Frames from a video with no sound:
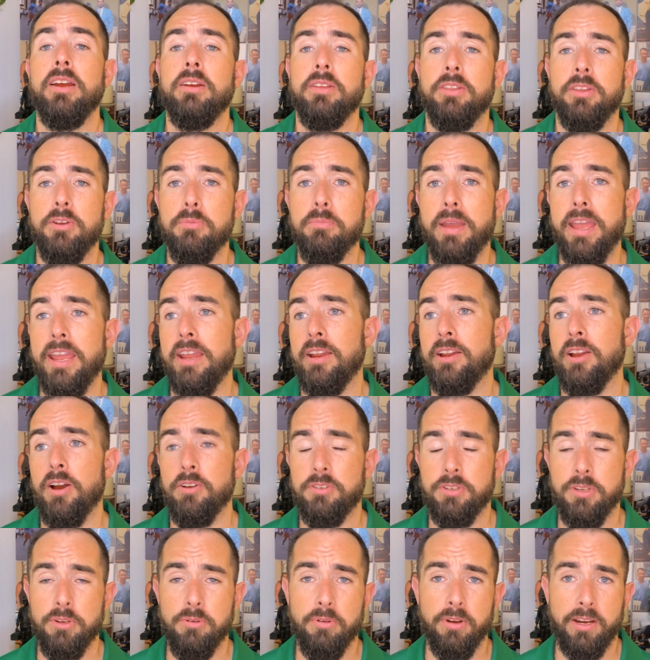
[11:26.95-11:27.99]
You may go
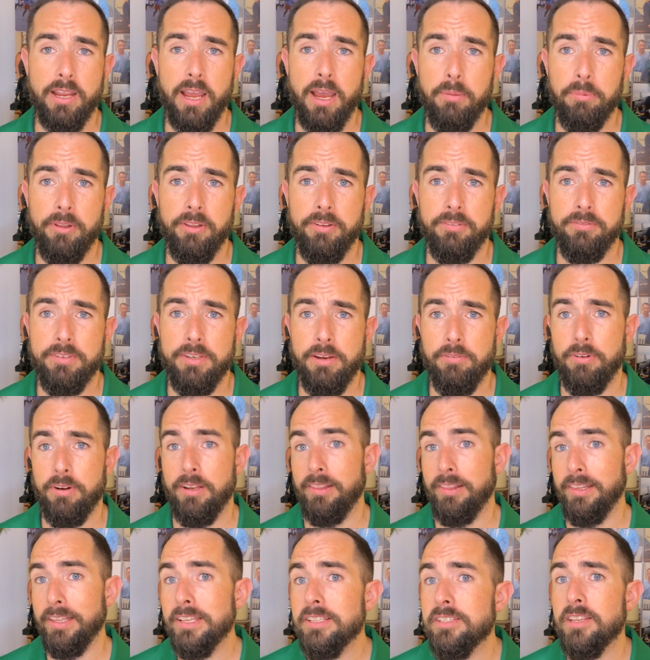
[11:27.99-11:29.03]
to a couple of
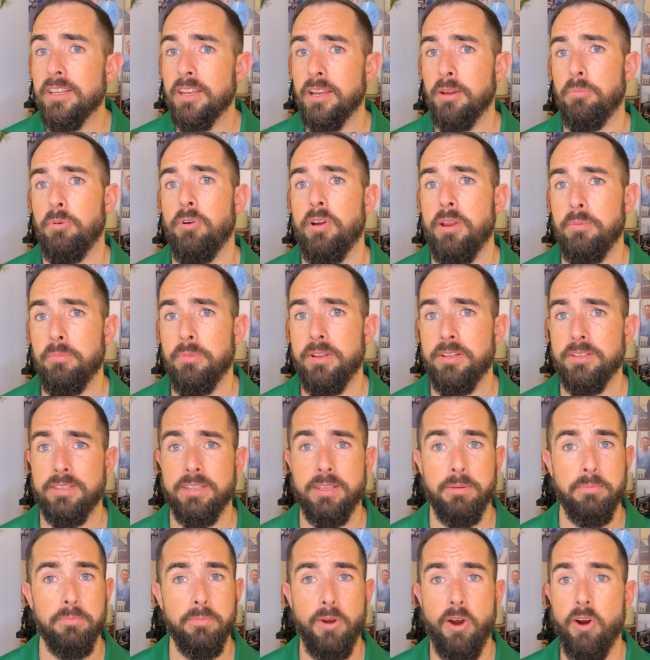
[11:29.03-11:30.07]
different listing appointments
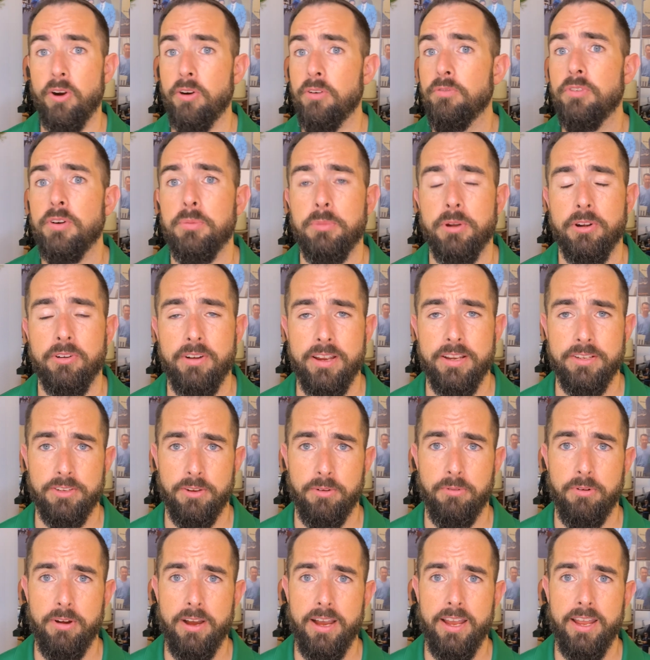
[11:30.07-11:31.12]
that aren't from your
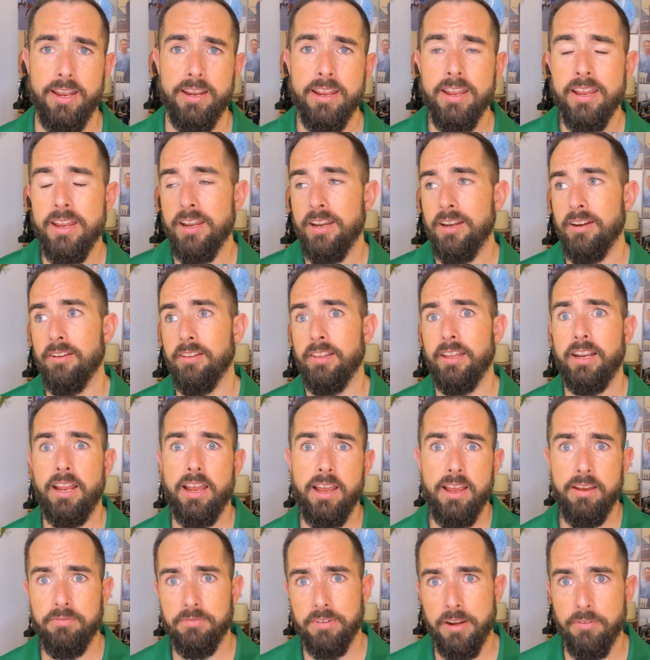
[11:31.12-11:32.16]
SOI. And you're like,
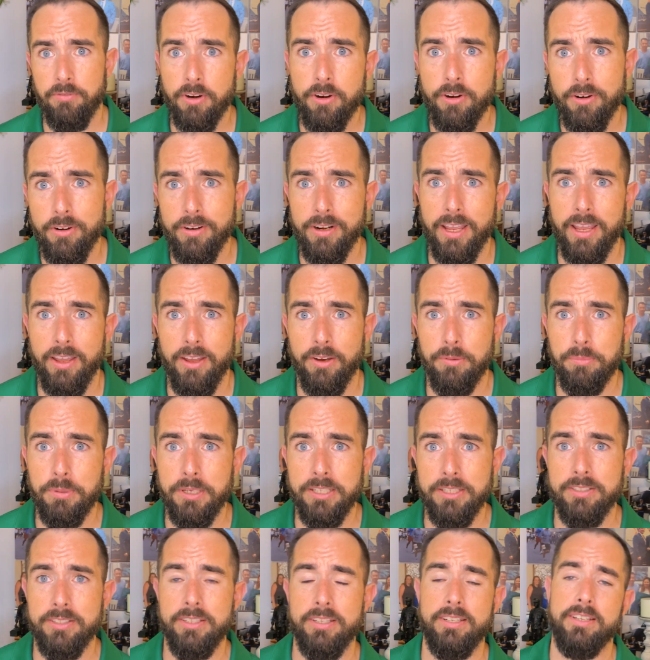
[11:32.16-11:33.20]
I've never heard of
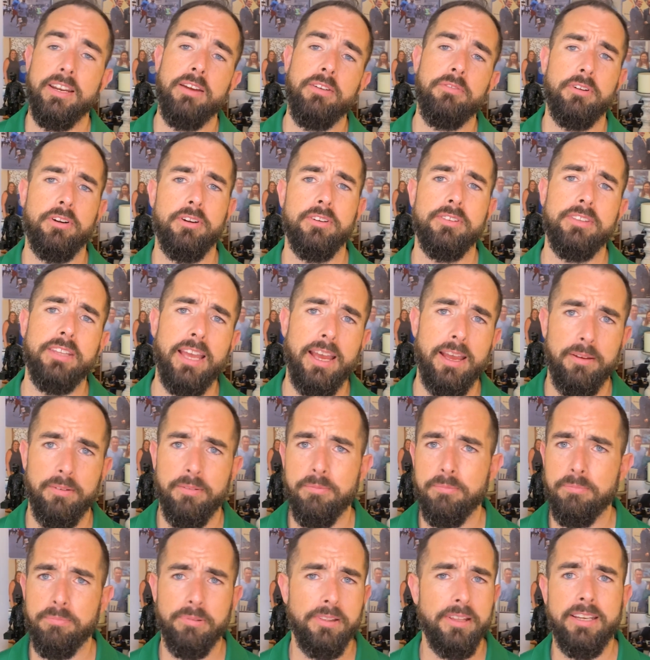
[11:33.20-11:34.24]
LPT. And I've heard
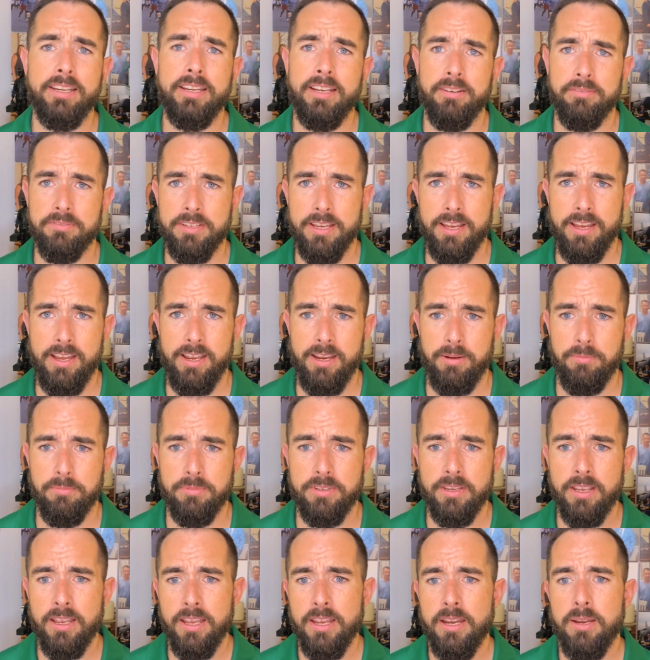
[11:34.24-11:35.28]
that plenty of
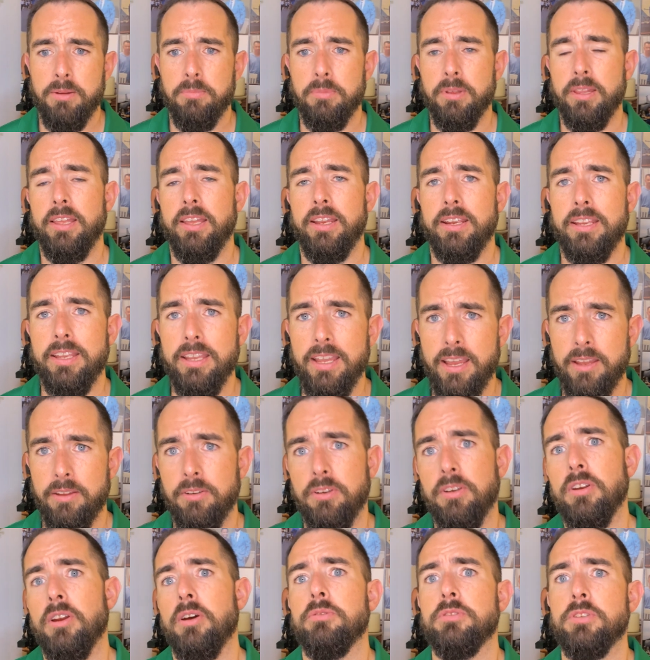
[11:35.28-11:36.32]
times. And they're like, yeah,
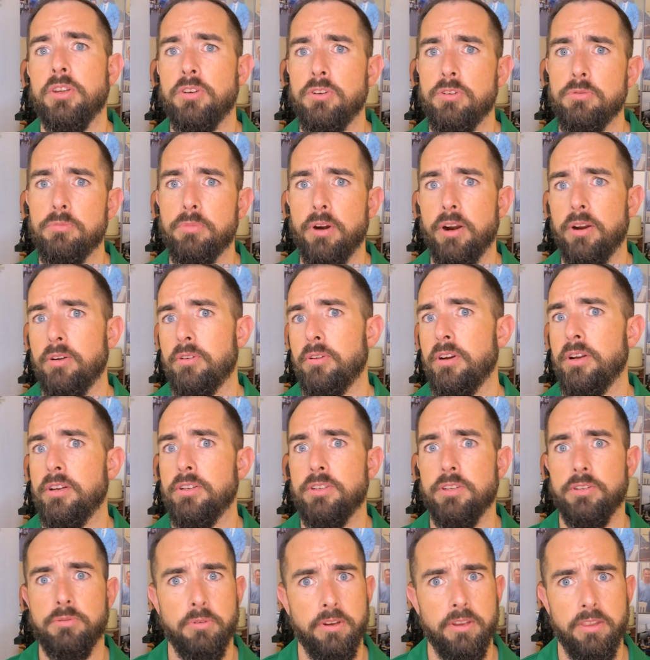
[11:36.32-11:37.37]
it's a new
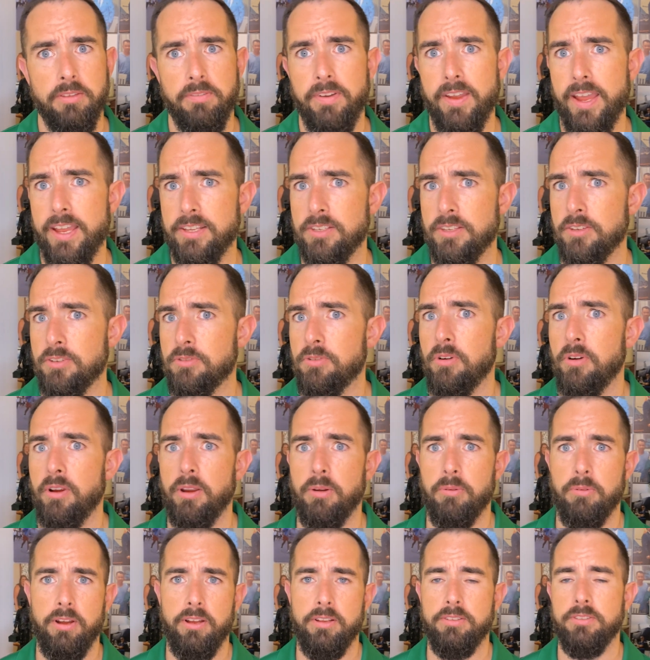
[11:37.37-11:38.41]
brokerage. It's one of the fastest
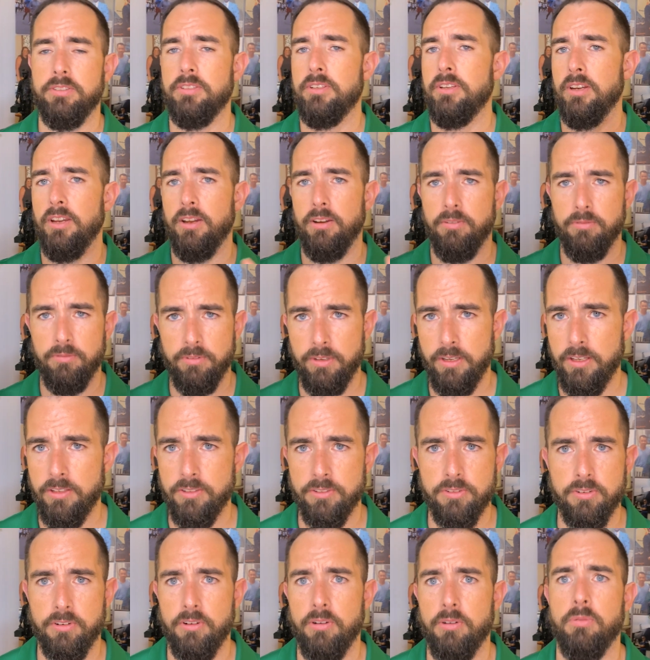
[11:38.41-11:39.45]
growing ones,
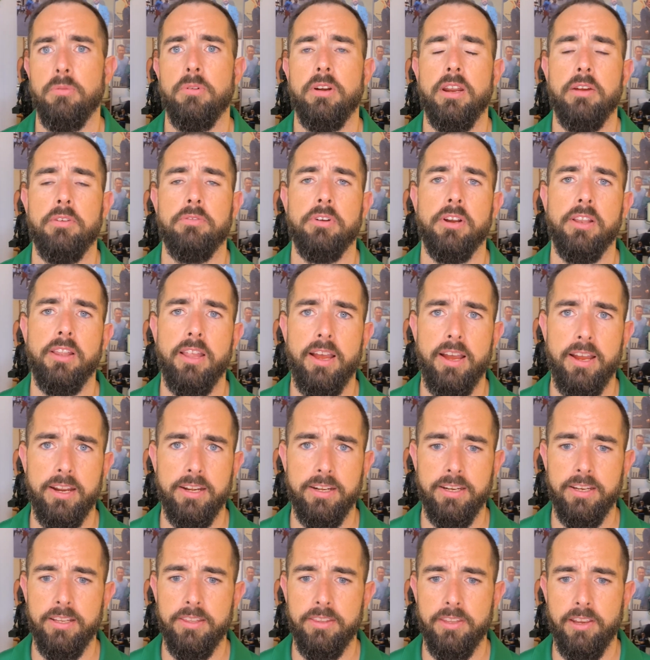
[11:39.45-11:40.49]
insert whatever line
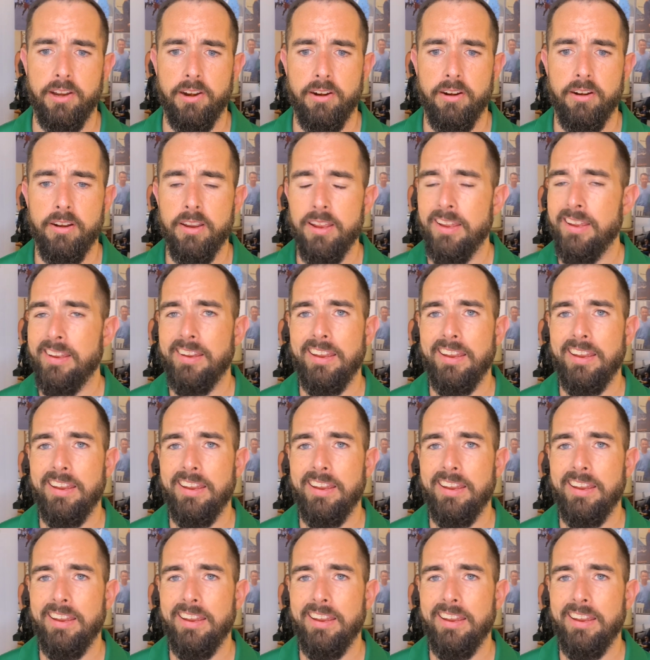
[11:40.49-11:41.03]
in there.